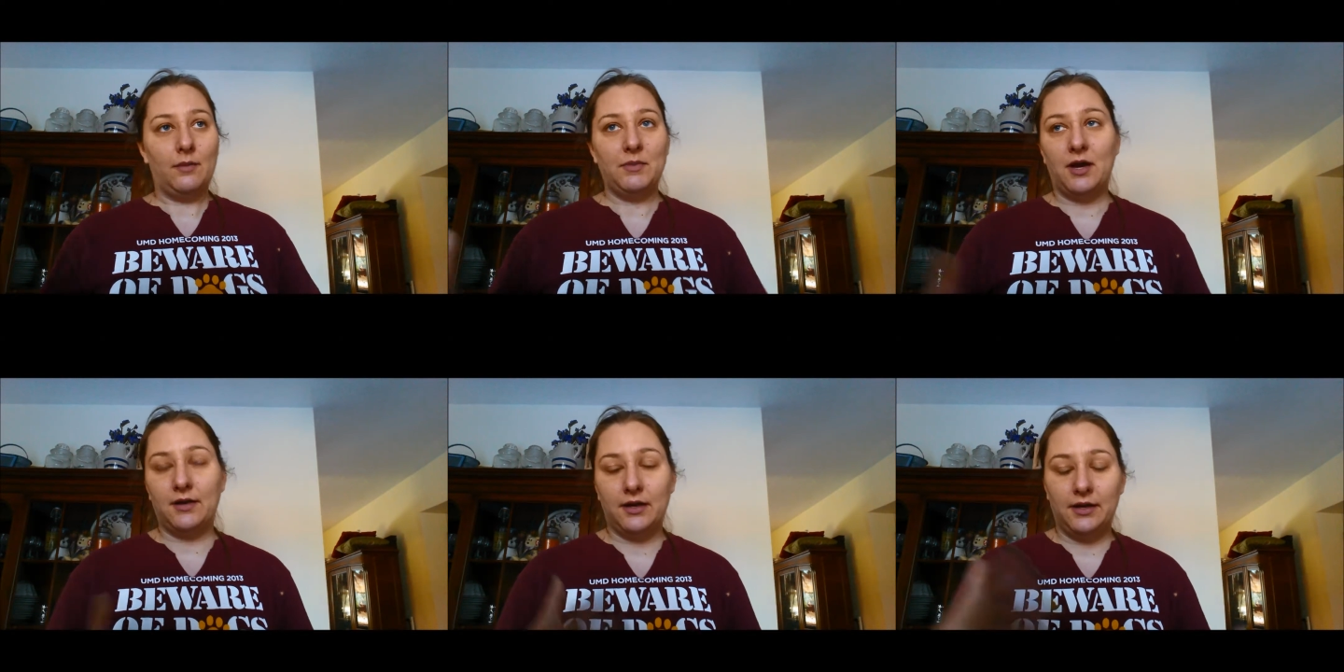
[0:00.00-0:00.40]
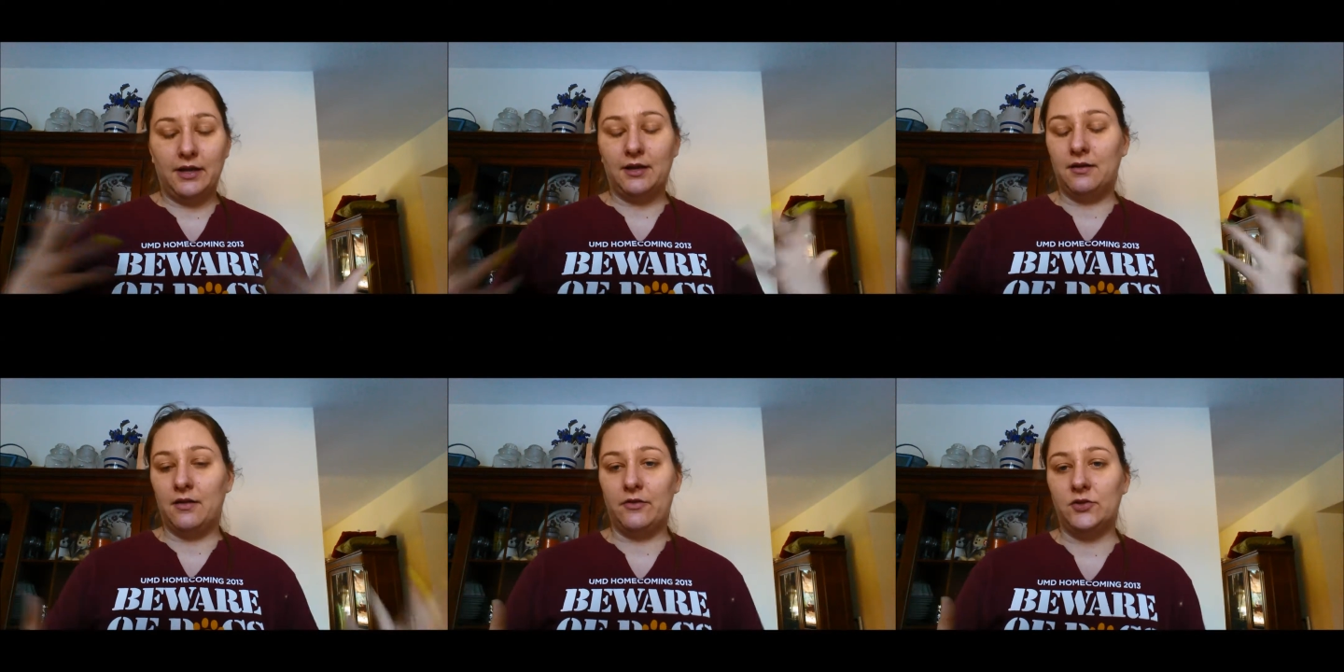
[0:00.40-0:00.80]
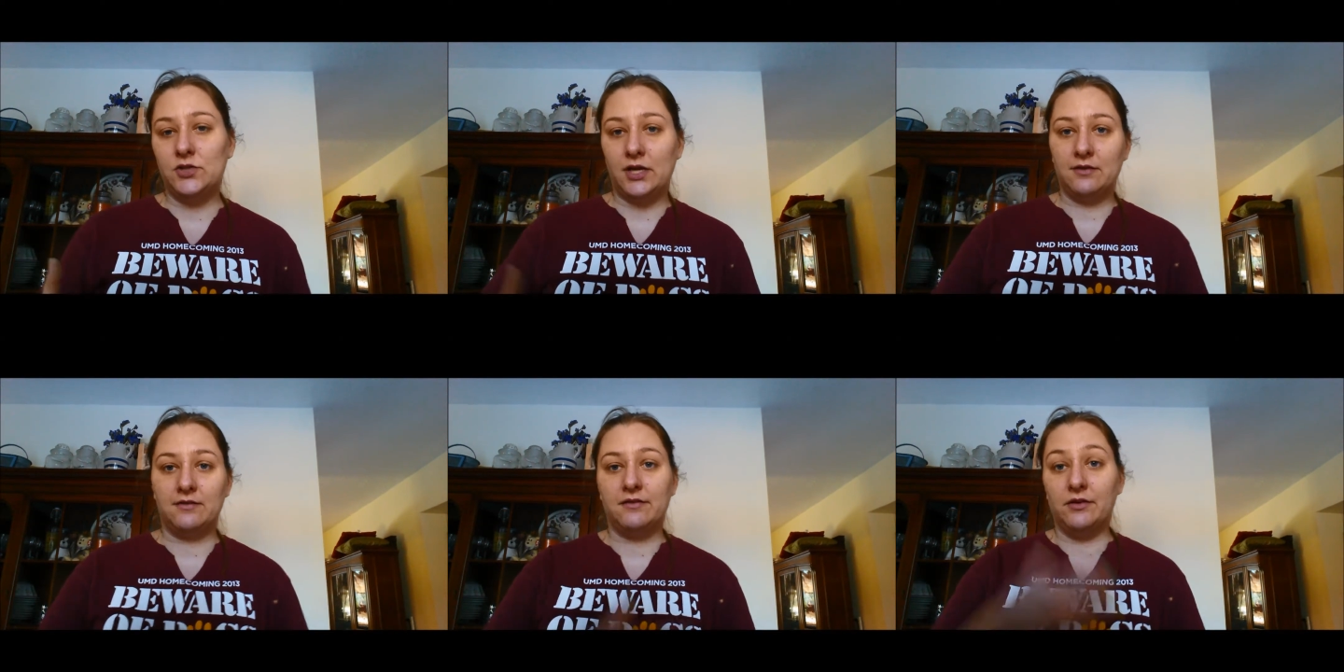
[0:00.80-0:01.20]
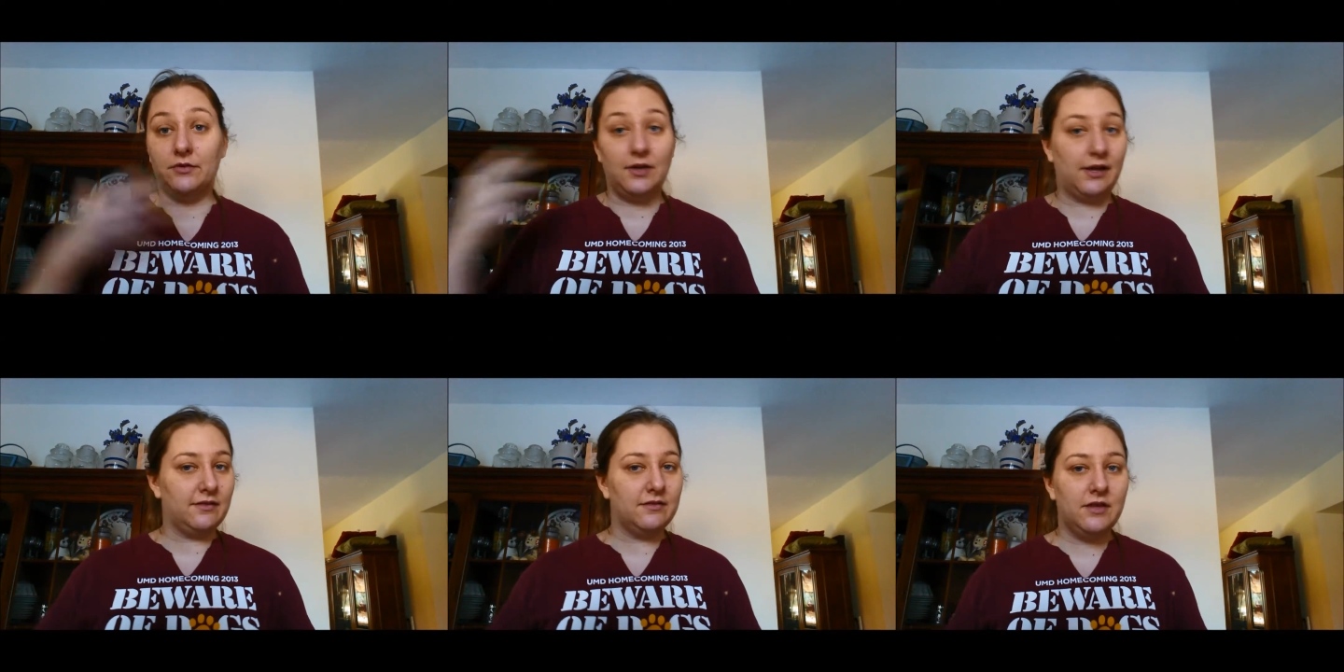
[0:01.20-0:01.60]
I'm not going to get another chance till
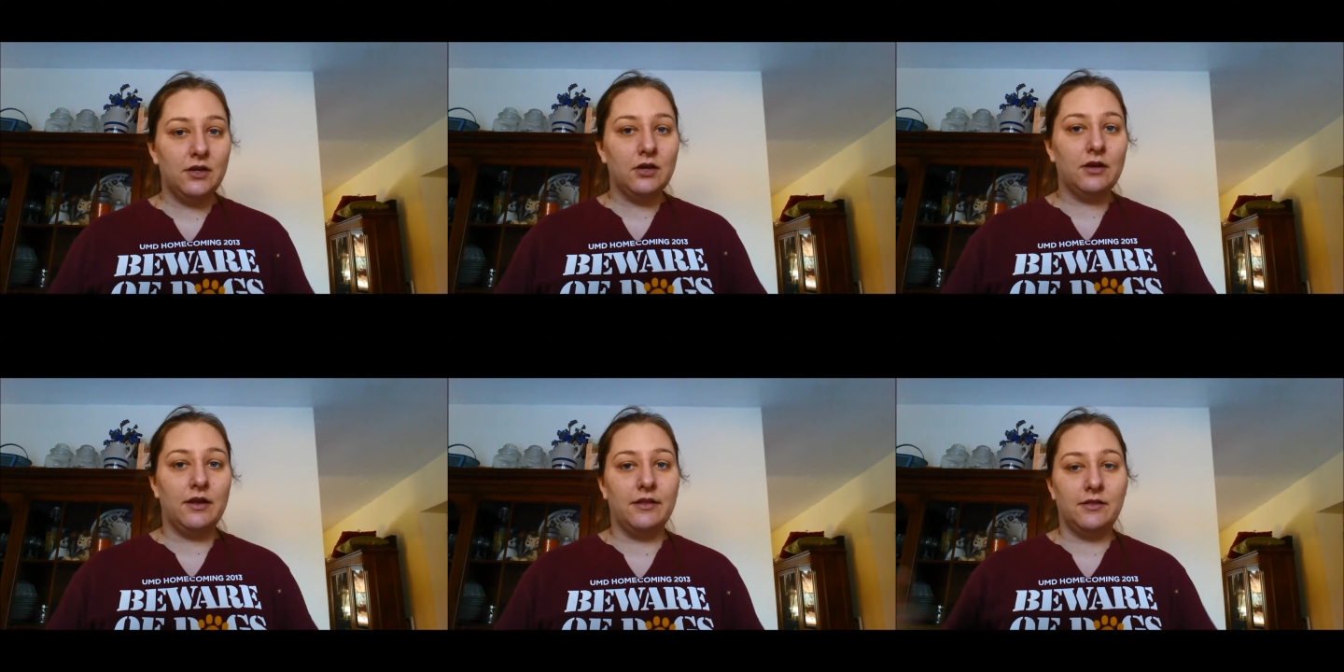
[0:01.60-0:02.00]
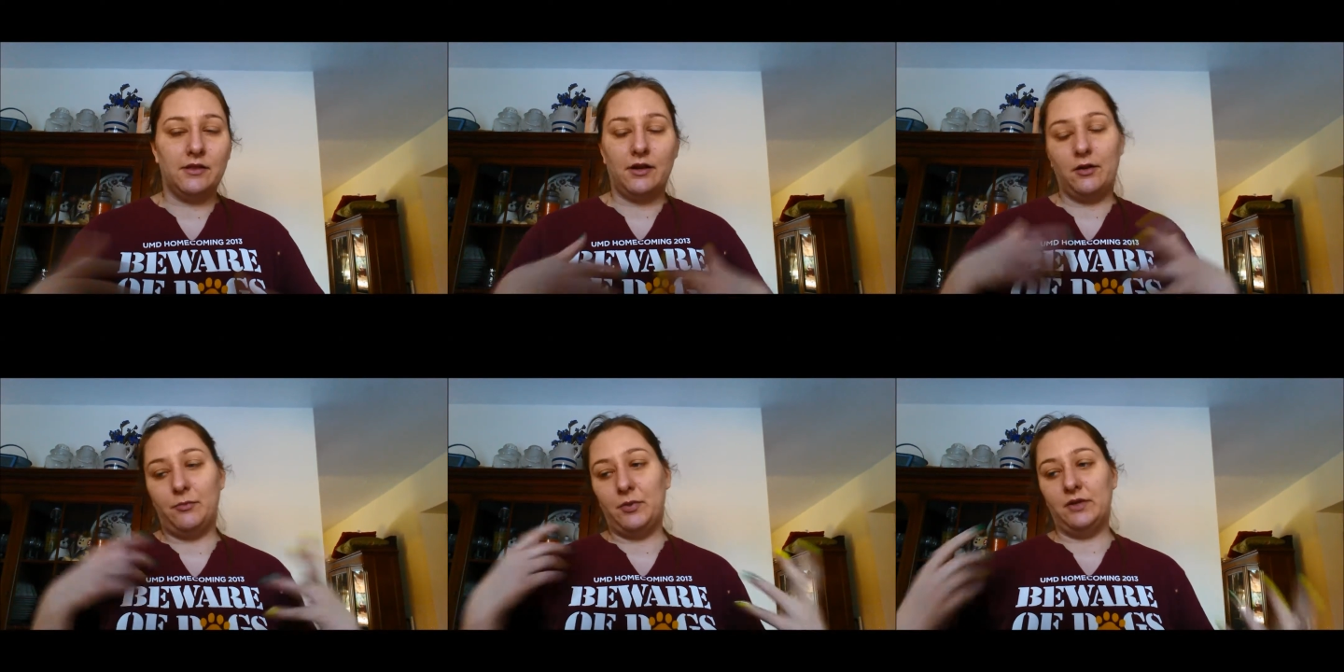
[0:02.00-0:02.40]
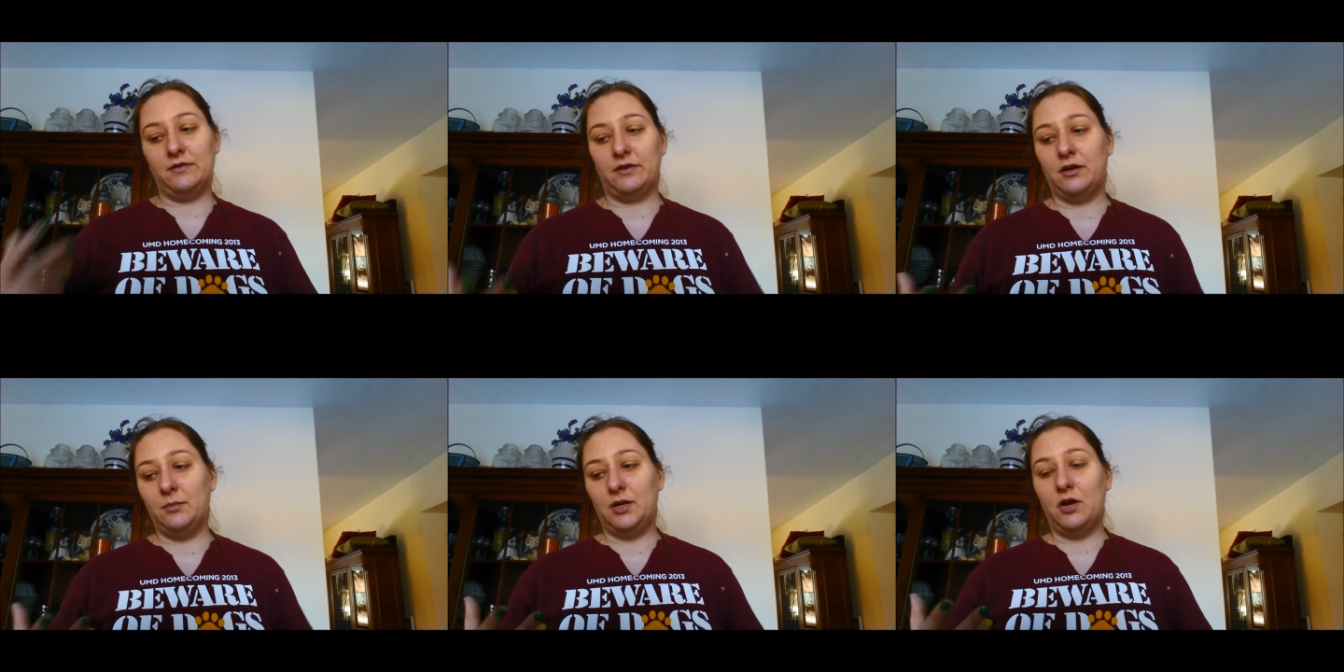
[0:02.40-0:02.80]
next year and therapy is going